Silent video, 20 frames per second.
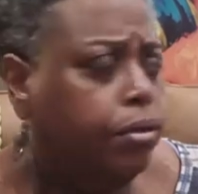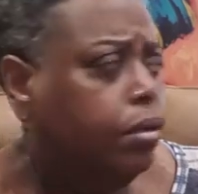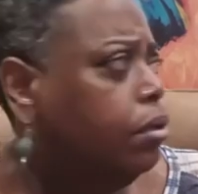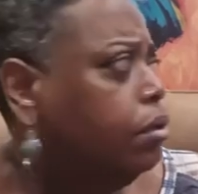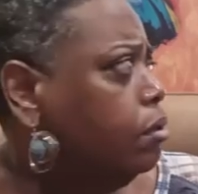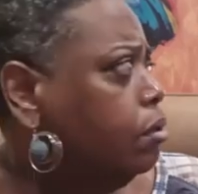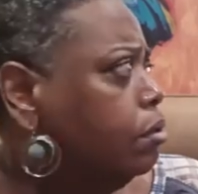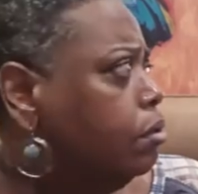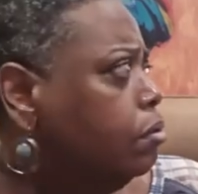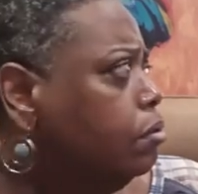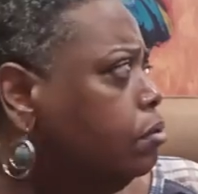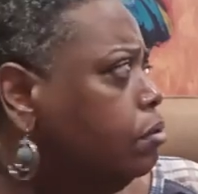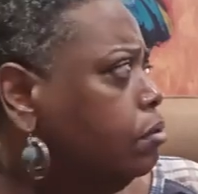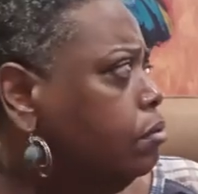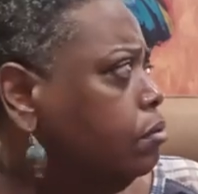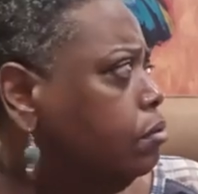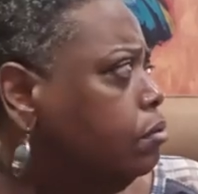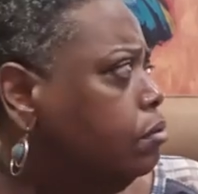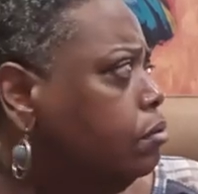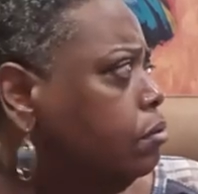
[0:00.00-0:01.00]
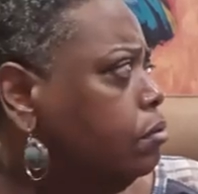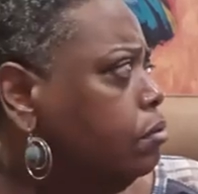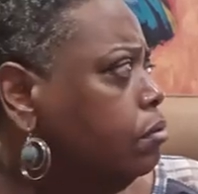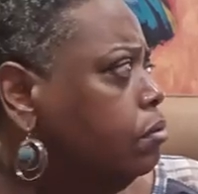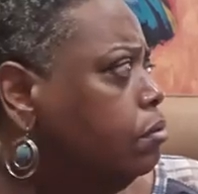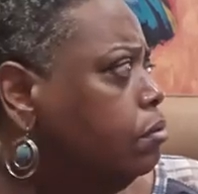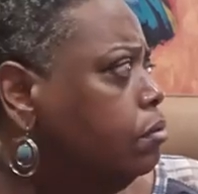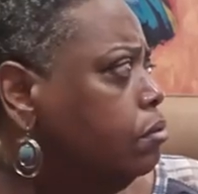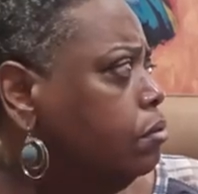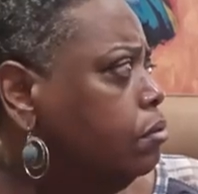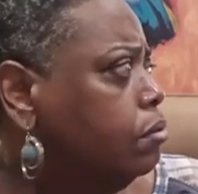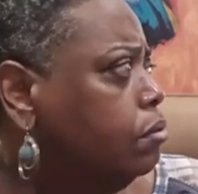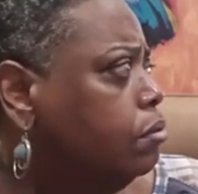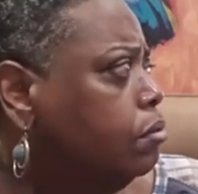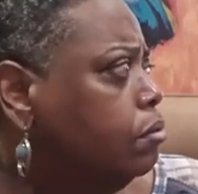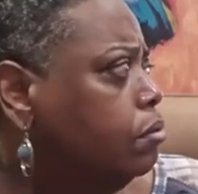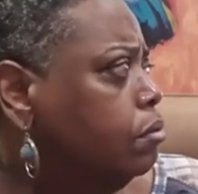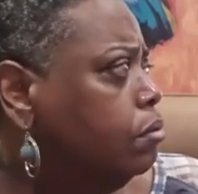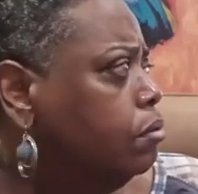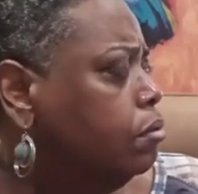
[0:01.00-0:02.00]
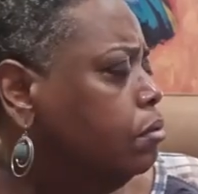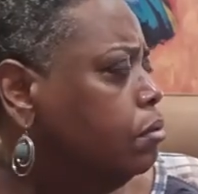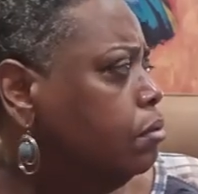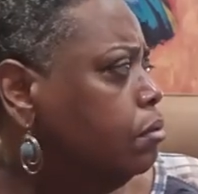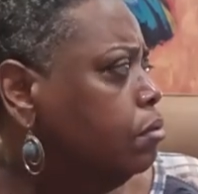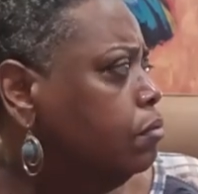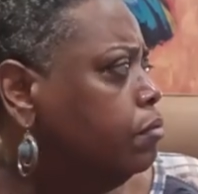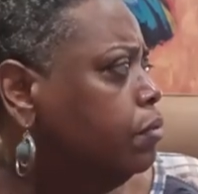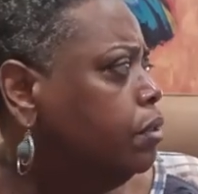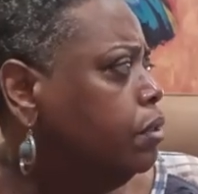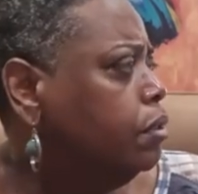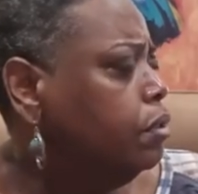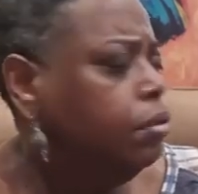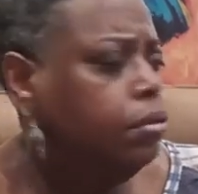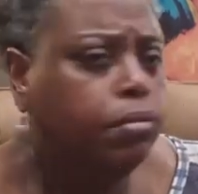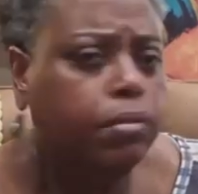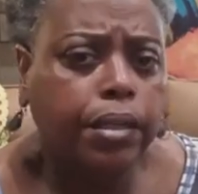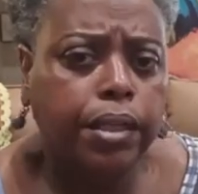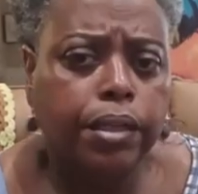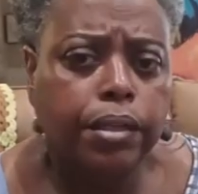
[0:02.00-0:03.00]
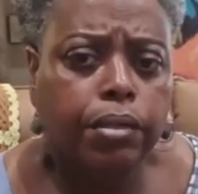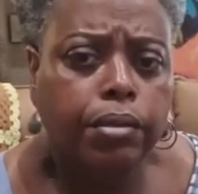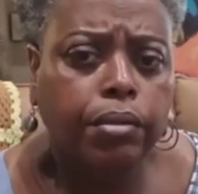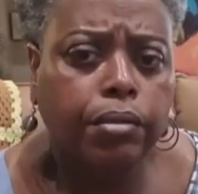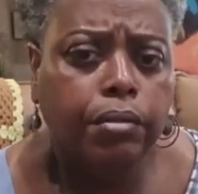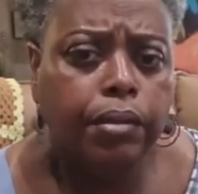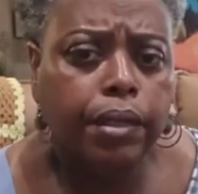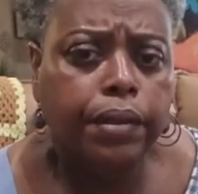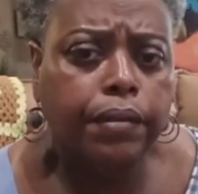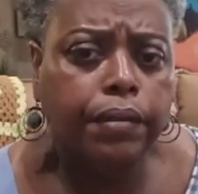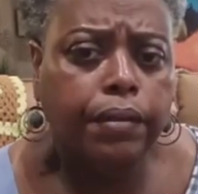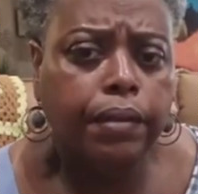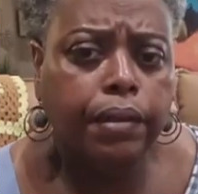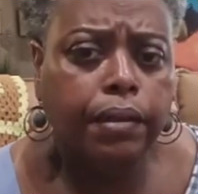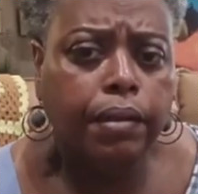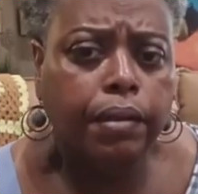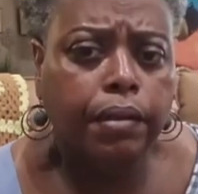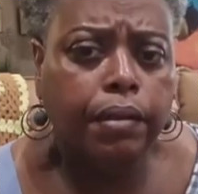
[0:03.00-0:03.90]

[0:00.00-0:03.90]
Gorilla Glue. Gorilla glue they say.